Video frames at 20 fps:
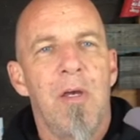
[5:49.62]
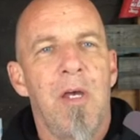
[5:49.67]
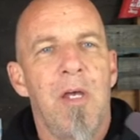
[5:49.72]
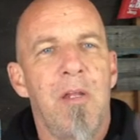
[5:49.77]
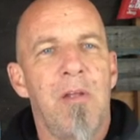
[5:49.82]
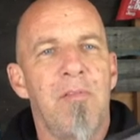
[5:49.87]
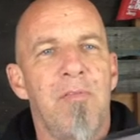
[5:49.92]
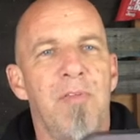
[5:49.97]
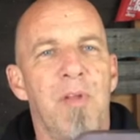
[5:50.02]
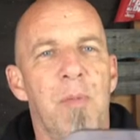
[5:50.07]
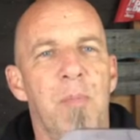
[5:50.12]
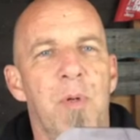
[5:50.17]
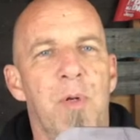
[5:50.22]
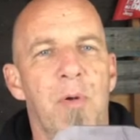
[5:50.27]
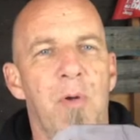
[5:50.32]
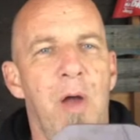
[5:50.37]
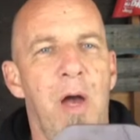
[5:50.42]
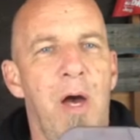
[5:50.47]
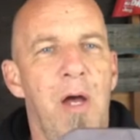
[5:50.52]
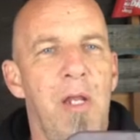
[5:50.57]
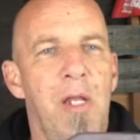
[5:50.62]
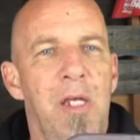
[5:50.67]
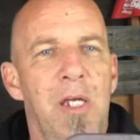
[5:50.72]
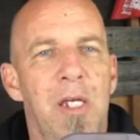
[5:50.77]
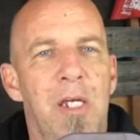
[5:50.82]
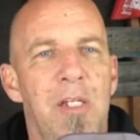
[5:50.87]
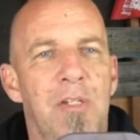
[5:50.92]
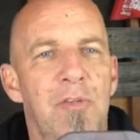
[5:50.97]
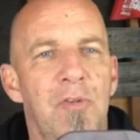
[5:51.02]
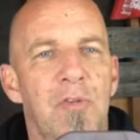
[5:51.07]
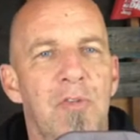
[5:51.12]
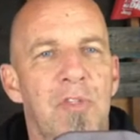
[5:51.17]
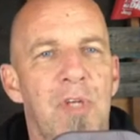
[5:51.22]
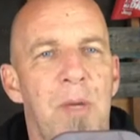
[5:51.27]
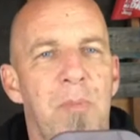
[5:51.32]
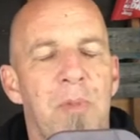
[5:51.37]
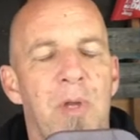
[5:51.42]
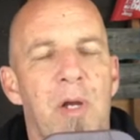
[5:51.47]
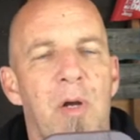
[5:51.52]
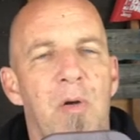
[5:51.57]
and then flip it around, and you get to do the
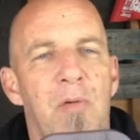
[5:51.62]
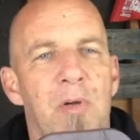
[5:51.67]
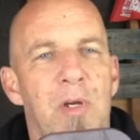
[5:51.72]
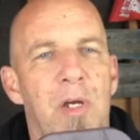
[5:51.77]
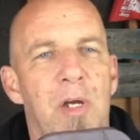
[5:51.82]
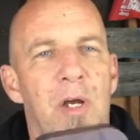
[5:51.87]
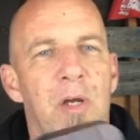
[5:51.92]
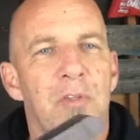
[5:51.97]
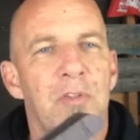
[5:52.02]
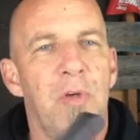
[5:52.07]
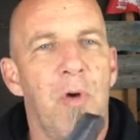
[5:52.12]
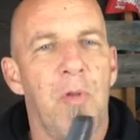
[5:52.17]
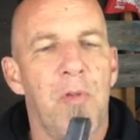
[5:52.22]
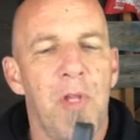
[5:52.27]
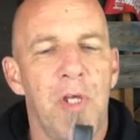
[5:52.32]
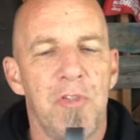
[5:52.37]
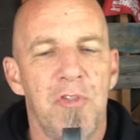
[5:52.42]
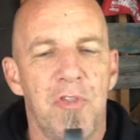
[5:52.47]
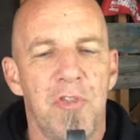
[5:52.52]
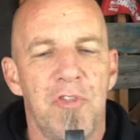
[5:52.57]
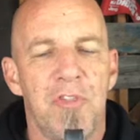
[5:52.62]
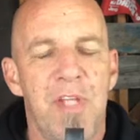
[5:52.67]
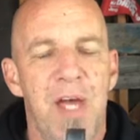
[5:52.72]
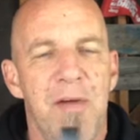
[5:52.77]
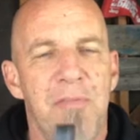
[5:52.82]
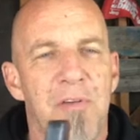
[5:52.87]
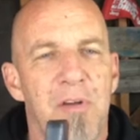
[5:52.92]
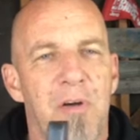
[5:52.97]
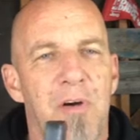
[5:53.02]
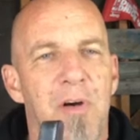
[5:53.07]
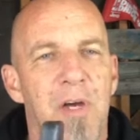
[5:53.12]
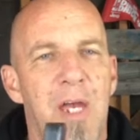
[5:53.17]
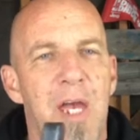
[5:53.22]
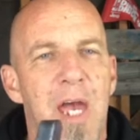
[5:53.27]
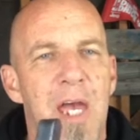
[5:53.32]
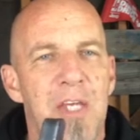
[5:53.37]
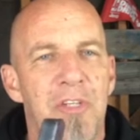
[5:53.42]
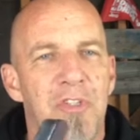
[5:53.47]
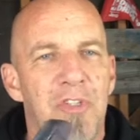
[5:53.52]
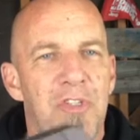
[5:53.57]
same thing over here. So this is
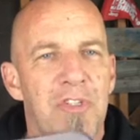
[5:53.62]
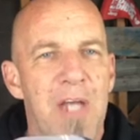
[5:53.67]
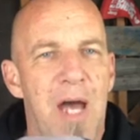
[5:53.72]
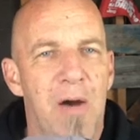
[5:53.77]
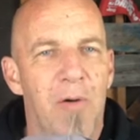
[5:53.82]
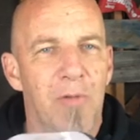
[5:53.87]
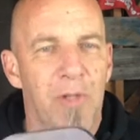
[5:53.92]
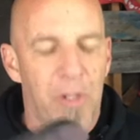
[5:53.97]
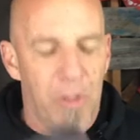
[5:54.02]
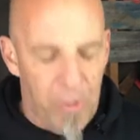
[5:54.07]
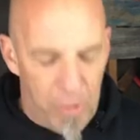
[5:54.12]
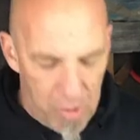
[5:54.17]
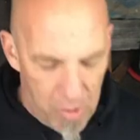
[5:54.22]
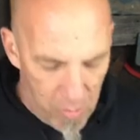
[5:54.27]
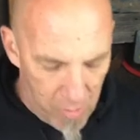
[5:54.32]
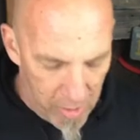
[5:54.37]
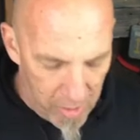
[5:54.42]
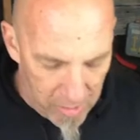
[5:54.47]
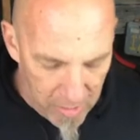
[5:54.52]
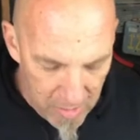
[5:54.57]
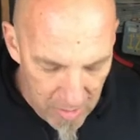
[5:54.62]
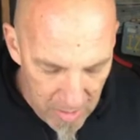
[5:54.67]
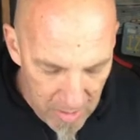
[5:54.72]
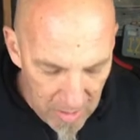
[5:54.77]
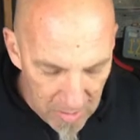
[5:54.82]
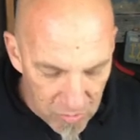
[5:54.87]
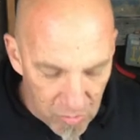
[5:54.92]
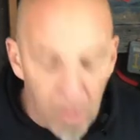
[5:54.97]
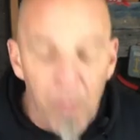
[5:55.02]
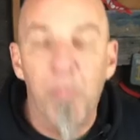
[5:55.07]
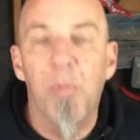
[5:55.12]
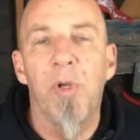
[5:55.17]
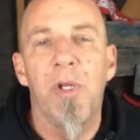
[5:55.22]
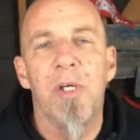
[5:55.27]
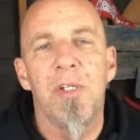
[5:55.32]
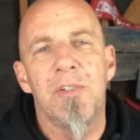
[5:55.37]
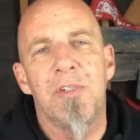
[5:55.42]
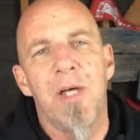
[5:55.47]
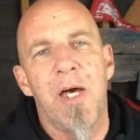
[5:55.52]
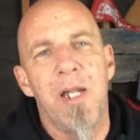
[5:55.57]
definitely a stout little unit. So I'm
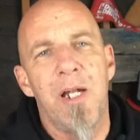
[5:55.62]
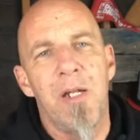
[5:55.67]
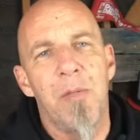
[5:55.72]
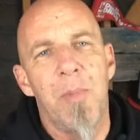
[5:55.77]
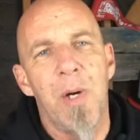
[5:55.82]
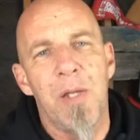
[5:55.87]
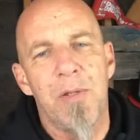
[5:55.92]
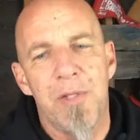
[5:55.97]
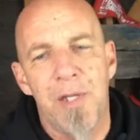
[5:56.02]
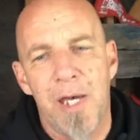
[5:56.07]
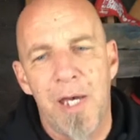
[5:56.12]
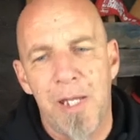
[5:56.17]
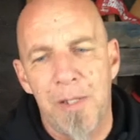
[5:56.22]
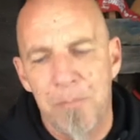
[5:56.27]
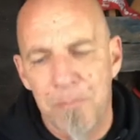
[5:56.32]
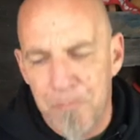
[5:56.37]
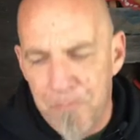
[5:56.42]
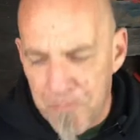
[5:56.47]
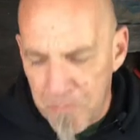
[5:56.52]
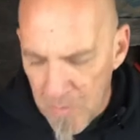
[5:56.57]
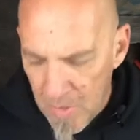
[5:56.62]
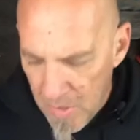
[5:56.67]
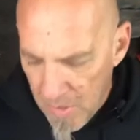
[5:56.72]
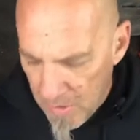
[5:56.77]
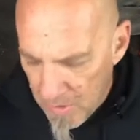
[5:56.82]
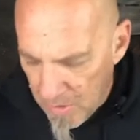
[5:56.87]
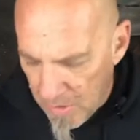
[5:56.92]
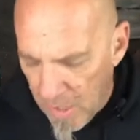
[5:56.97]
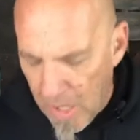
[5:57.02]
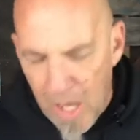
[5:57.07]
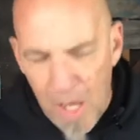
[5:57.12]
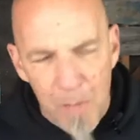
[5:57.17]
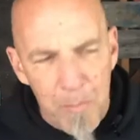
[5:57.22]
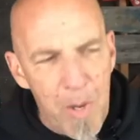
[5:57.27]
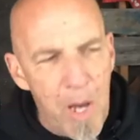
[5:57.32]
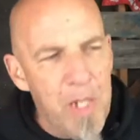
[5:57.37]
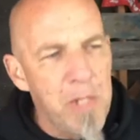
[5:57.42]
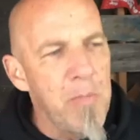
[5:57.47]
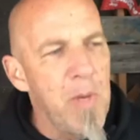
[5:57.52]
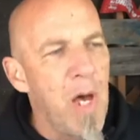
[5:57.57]
pretty excited about that.
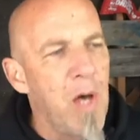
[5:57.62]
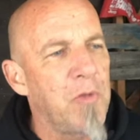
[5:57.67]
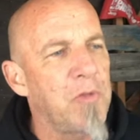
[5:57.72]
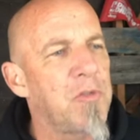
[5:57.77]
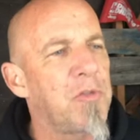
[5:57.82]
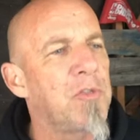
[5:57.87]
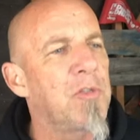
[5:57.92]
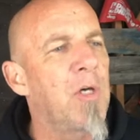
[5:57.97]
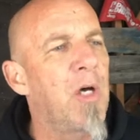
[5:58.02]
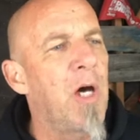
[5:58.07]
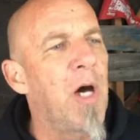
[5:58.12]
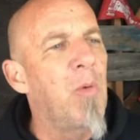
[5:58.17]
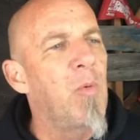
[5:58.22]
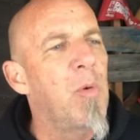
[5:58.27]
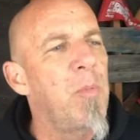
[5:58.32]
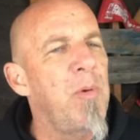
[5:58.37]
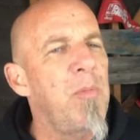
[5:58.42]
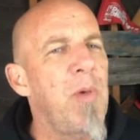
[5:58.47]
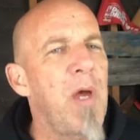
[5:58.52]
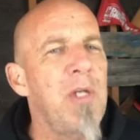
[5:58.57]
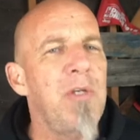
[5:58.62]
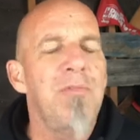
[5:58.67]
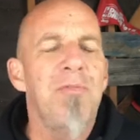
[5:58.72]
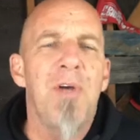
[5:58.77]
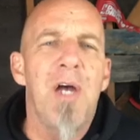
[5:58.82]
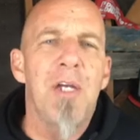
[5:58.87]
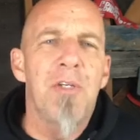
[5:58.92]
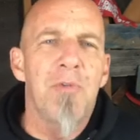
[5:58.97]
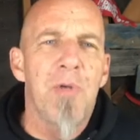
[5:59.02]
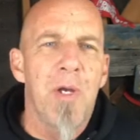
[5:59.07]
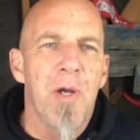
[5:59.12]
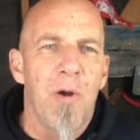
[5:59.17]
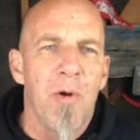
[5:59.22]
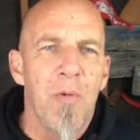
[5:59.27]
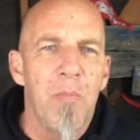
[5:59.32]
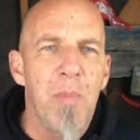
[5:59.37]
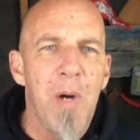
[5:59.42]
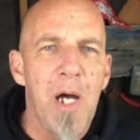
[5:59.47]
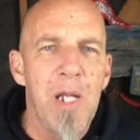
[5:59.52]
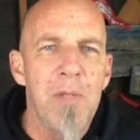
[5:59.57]
Body mounts, we'll be manufacturing our
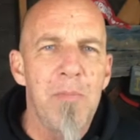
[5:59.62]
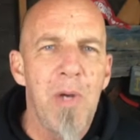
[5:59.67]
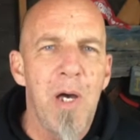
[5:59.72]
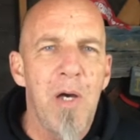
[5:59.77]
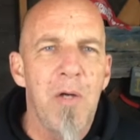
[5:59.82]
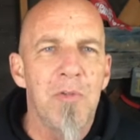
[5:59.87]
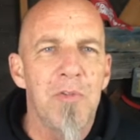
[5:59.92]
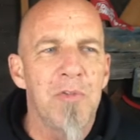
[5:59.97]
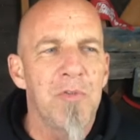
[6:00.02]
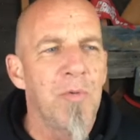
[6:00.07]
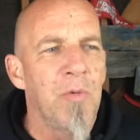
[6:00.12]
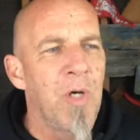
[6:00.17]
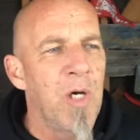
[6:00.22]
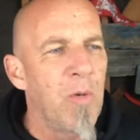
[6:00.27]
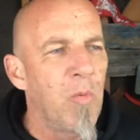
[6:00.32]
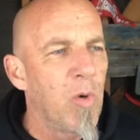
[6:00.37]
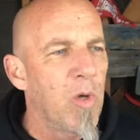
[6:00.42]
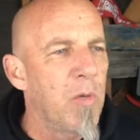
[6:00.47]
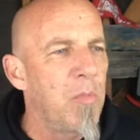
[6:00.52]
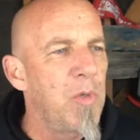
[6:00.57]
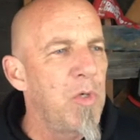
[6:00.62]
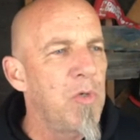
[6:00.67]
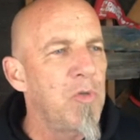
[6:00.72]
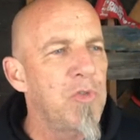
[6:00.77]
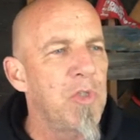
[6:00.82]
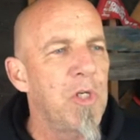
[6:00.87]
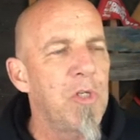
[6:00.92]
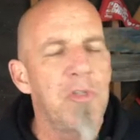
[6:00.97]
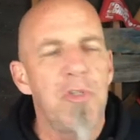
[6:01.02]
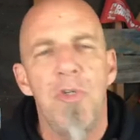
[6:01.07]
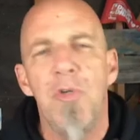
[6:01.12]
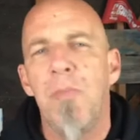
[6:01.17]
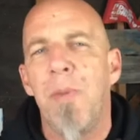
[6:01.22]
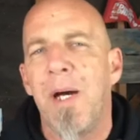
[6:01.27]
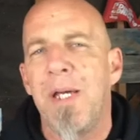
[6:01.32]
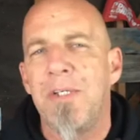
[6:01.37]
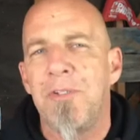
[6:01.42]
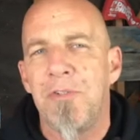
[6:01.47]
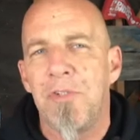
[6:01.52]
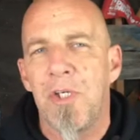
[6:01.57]
own body mounts. We're going to be using a
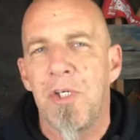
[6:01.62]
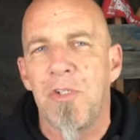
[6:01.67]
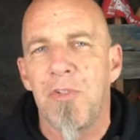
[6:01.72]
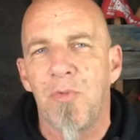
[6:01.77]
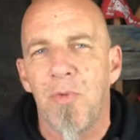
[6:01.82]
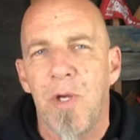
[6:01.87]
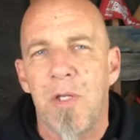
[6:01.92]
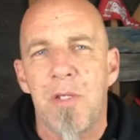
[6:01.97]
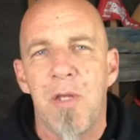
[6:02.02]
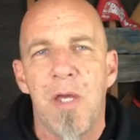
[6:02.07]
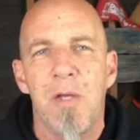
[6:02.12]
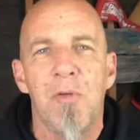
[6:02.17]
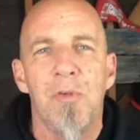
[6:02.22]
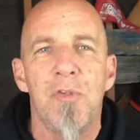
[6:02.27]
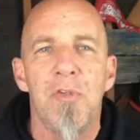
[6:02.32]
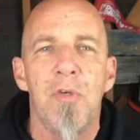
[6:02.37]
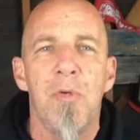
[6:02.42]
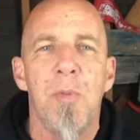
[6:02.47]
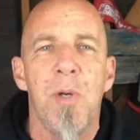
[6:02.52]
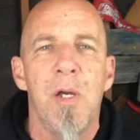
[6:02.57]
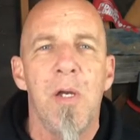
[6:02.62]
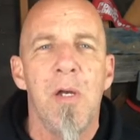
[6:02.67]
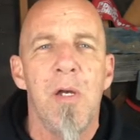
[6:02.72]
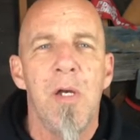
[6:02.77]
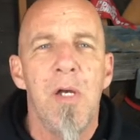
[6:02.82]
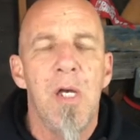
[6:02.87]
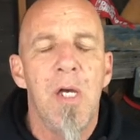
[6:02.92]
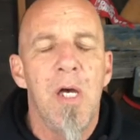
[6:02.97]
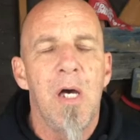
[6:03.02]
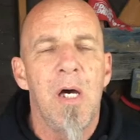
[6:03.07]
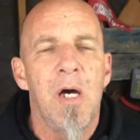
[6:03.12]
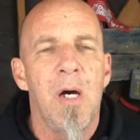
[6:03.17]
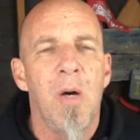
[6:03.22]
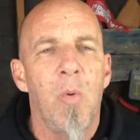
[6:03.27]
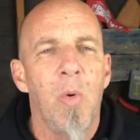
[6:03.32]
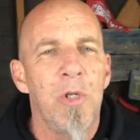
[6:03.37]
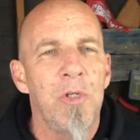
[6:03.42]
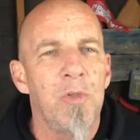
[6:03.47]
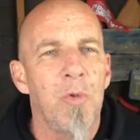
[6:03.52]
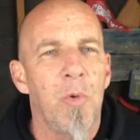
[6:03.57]
2x6 rectangle tubing,
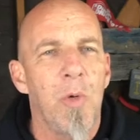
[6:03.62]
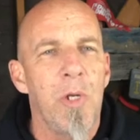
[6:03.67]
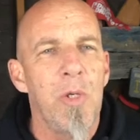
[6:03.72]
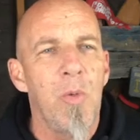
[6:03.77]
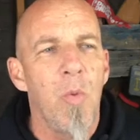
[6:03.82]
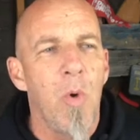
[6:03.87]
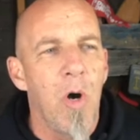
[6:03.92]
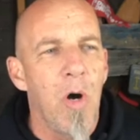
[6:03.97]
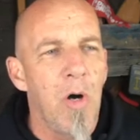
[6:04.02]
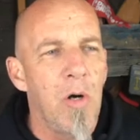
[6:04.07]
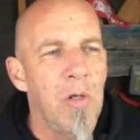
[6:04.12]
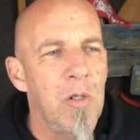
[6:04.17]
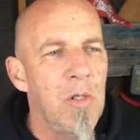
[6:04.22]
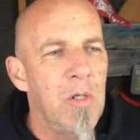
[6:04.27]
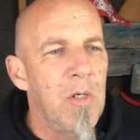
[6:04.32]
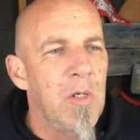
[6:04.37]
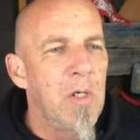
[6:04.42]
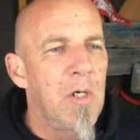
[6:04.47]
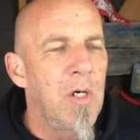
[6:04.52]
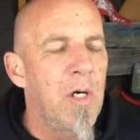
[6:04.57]
120 wall.